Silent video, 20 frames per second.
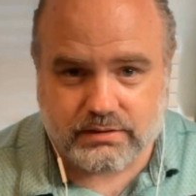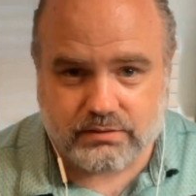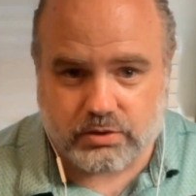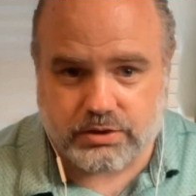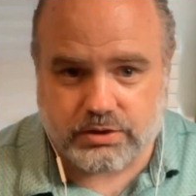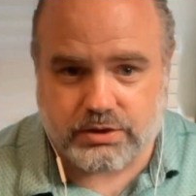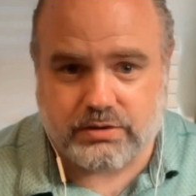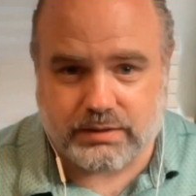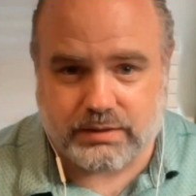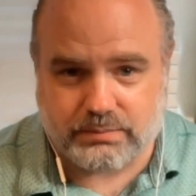
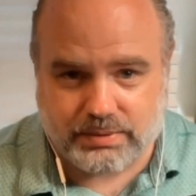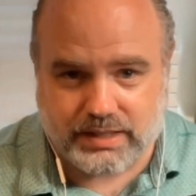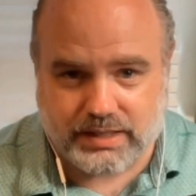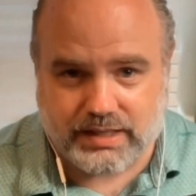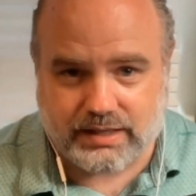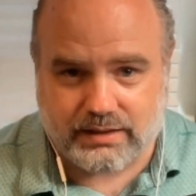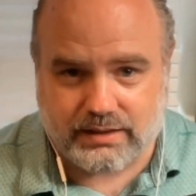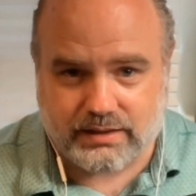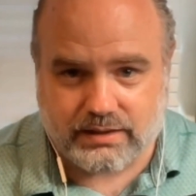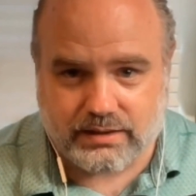what do you get
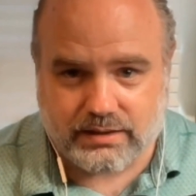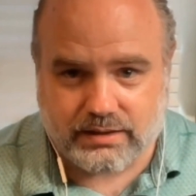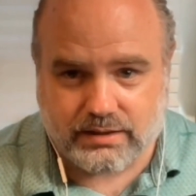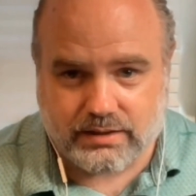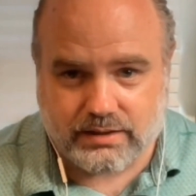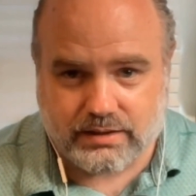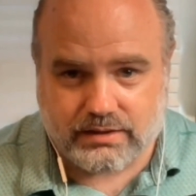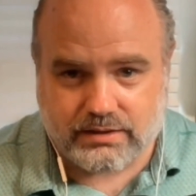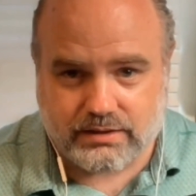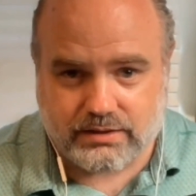paid?
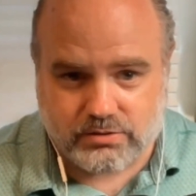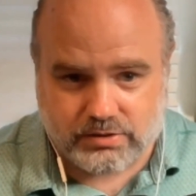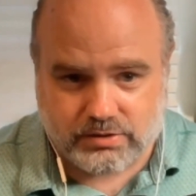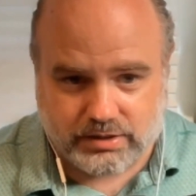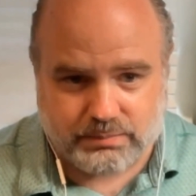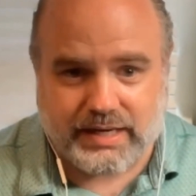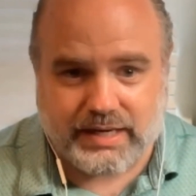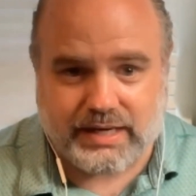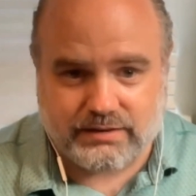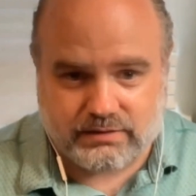You
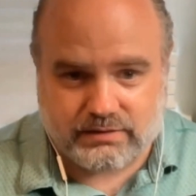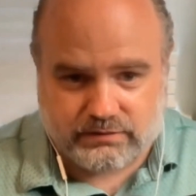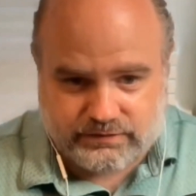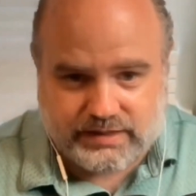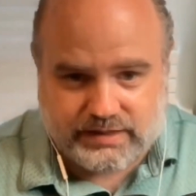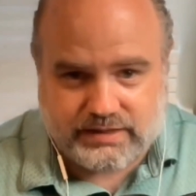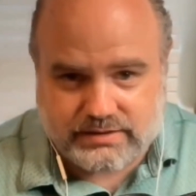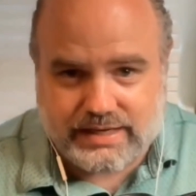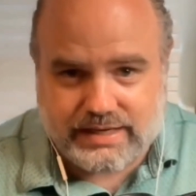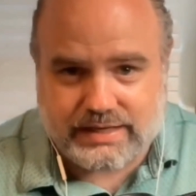get paid the
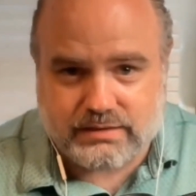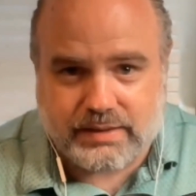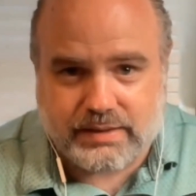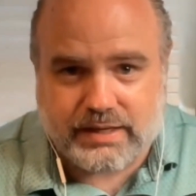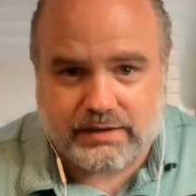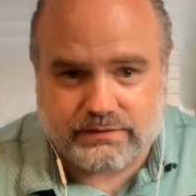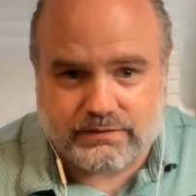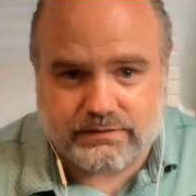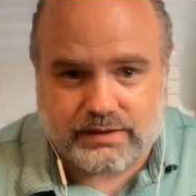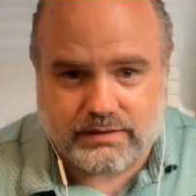face death
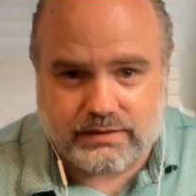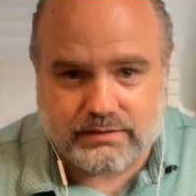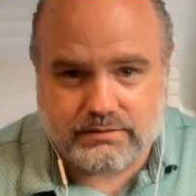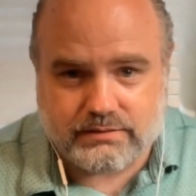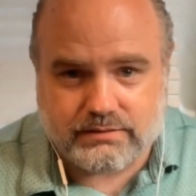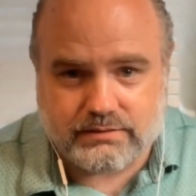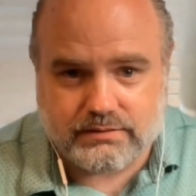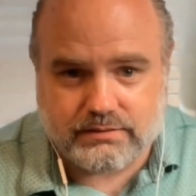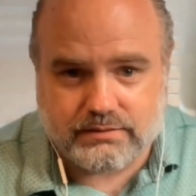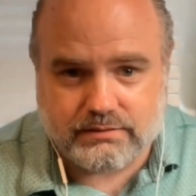benefit,
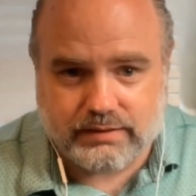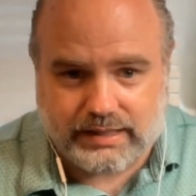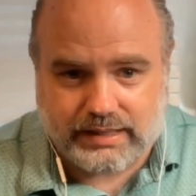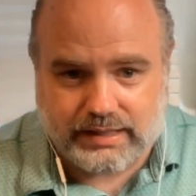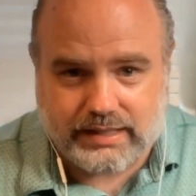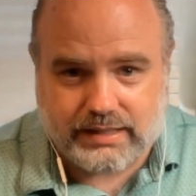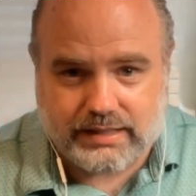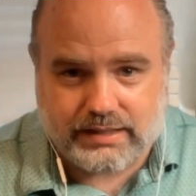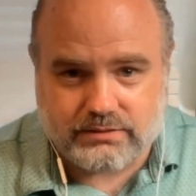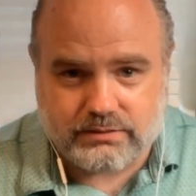
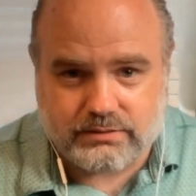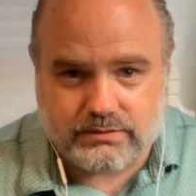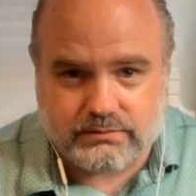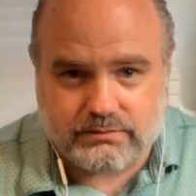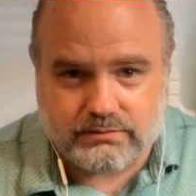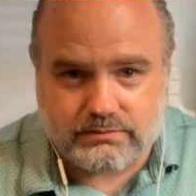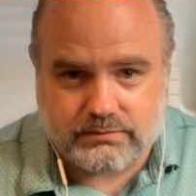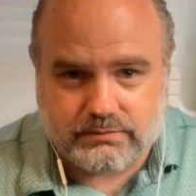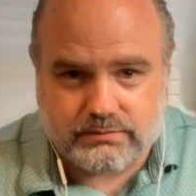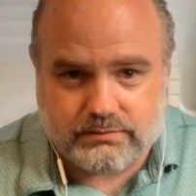and
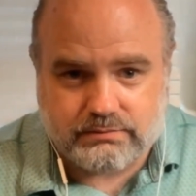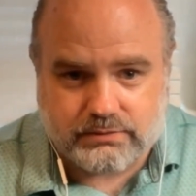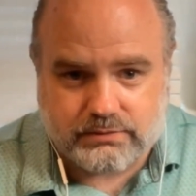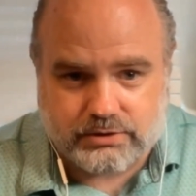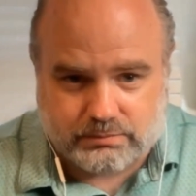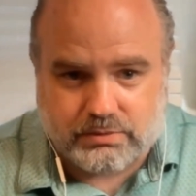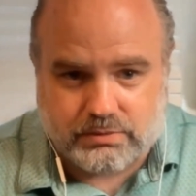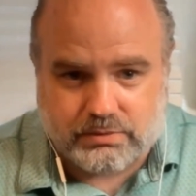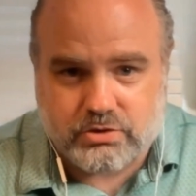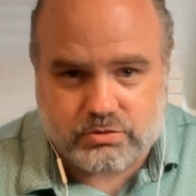
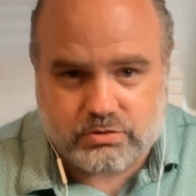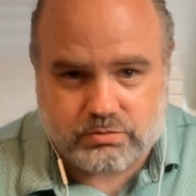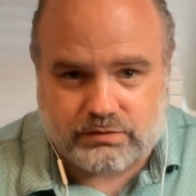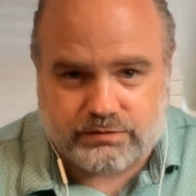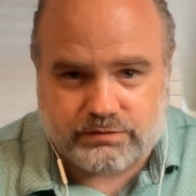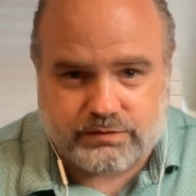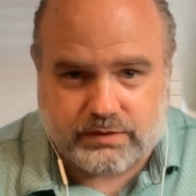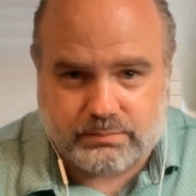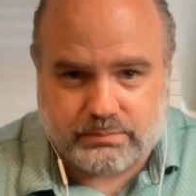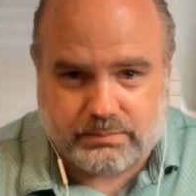your
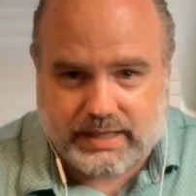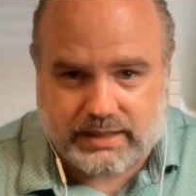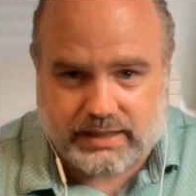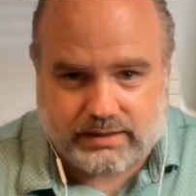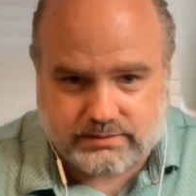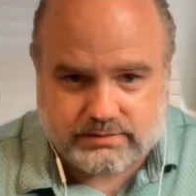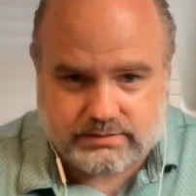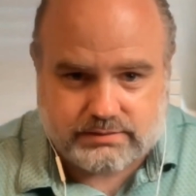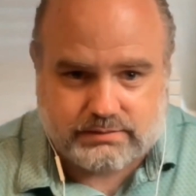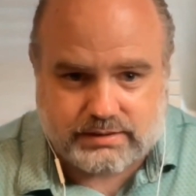mutual fund
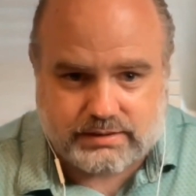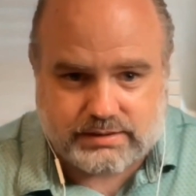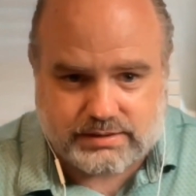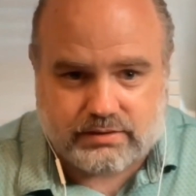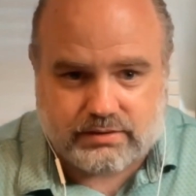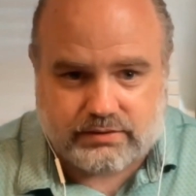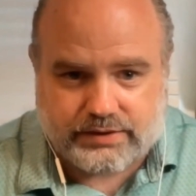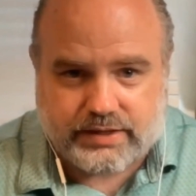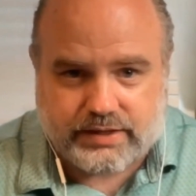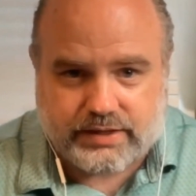balance is
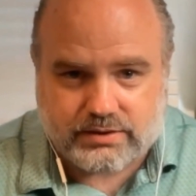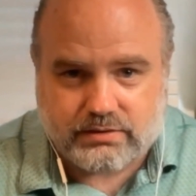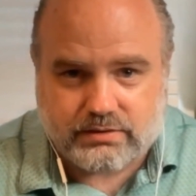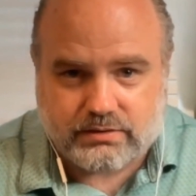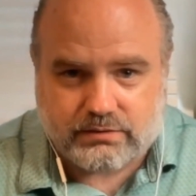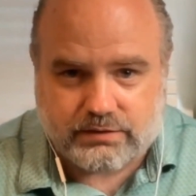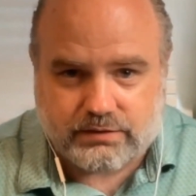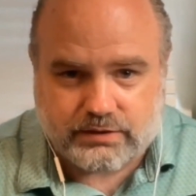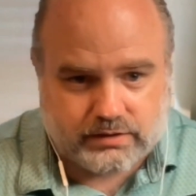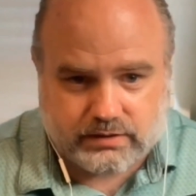still there
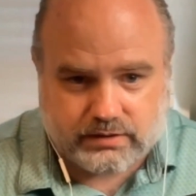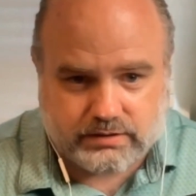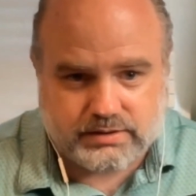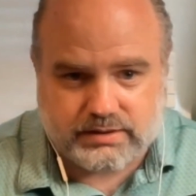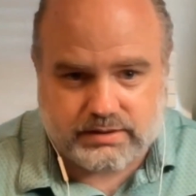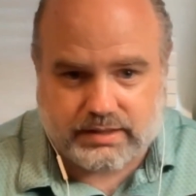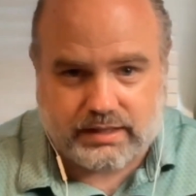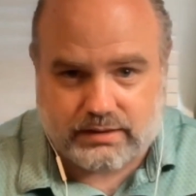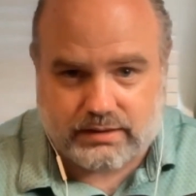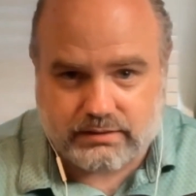too for your
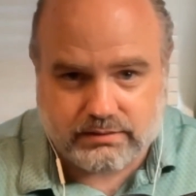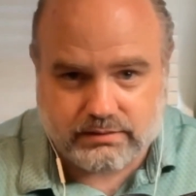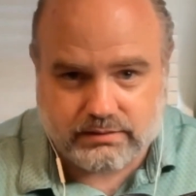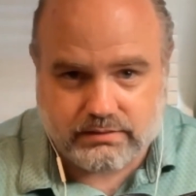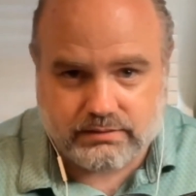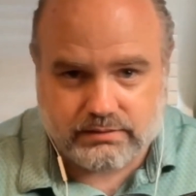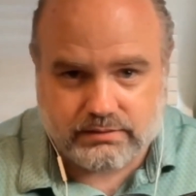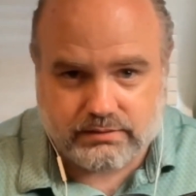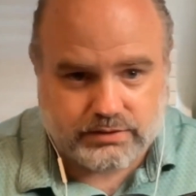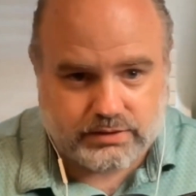estate
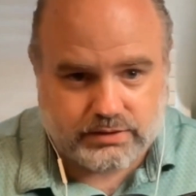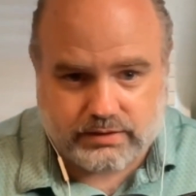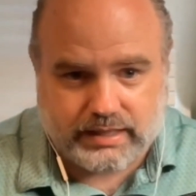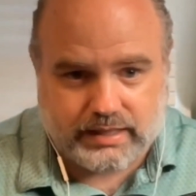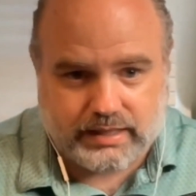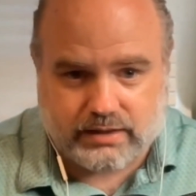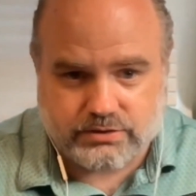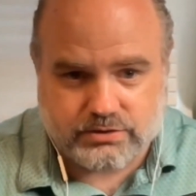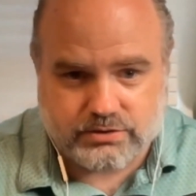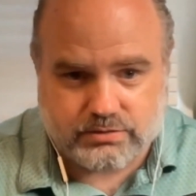or your
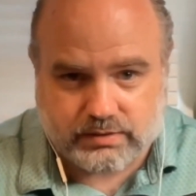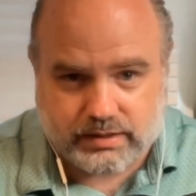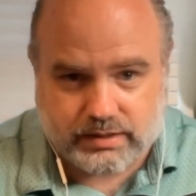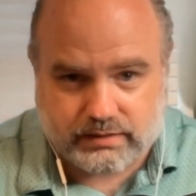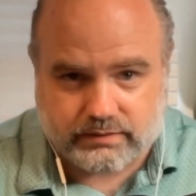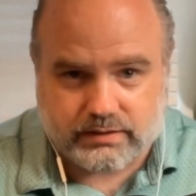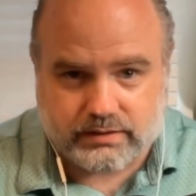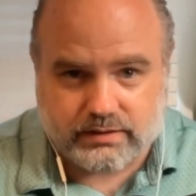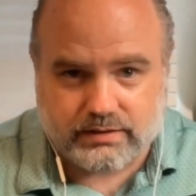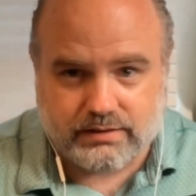heirs or
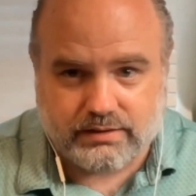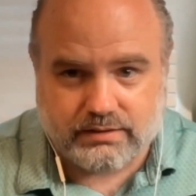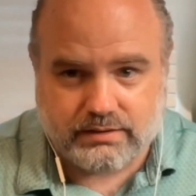whatever.